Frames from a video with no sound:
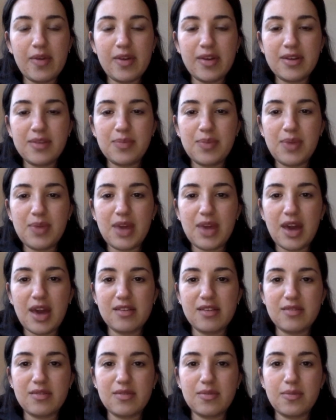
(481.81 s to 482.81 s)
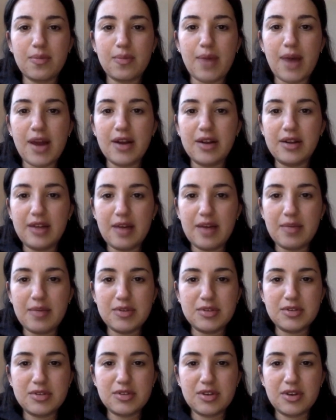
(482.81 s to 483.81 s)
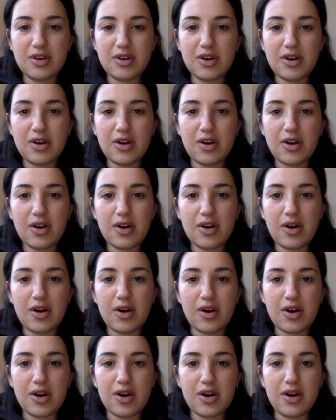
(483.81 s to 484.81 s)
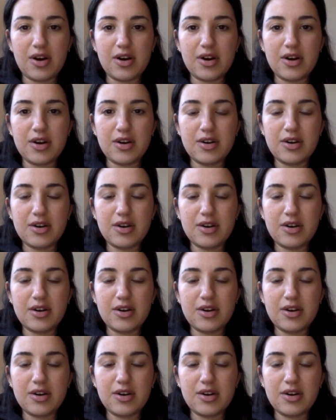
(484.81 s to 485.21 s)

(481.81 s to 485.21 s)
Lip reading: because Meyer lemons are